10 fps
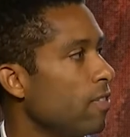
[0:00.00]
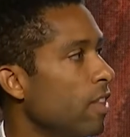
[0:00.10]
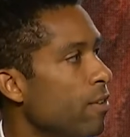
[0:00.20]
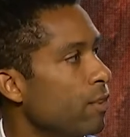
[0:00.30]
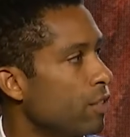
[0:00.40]

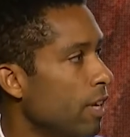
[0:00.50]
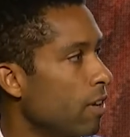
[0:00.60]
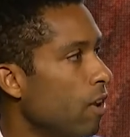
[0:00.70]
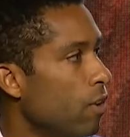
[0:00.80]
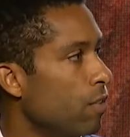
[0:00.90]
leveraging
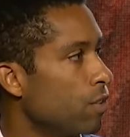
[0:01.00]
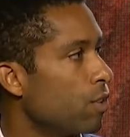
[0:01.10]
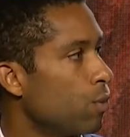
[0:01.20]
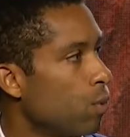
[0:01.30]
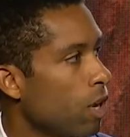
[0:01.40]
all of this
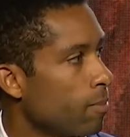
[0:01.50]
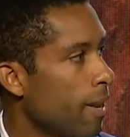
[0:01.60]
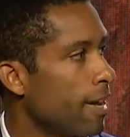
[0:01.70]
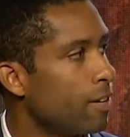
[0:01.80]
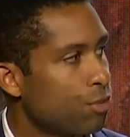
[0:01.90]
good work
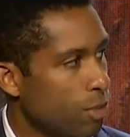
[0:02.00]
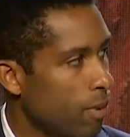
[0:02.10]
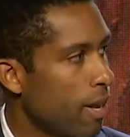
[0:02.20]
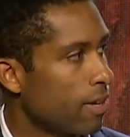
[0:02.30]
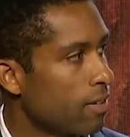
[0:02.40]
by industry
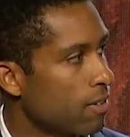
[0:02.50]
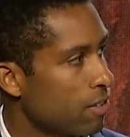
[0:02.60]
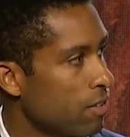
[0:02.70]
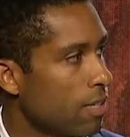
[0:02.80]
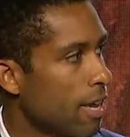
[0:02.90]
bodies such
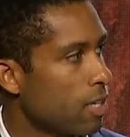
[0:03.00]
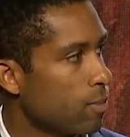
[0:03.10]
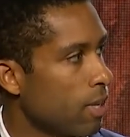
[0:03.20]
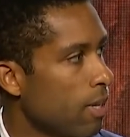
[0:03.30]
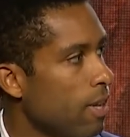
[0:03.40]
as
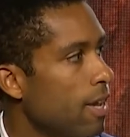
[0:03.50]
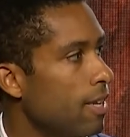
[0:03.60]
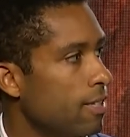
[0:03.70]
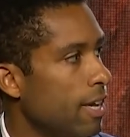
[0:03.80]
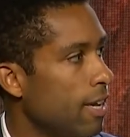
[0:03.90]
SASB
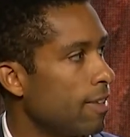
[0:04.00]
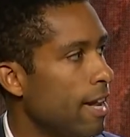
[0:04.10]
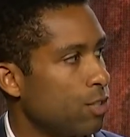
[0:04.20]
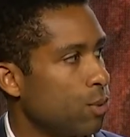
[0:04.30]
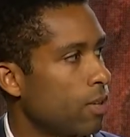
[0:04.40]
and taking that
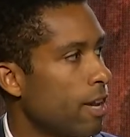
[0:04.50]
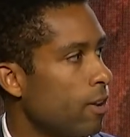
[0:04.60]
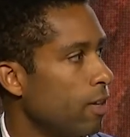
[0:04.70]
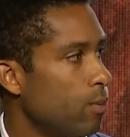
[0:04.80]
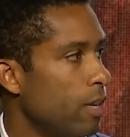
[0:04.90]
into
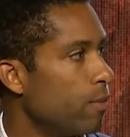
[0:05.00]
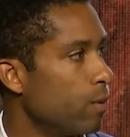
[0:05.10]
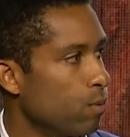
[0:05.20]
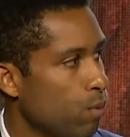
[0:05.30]
account in whatever rules.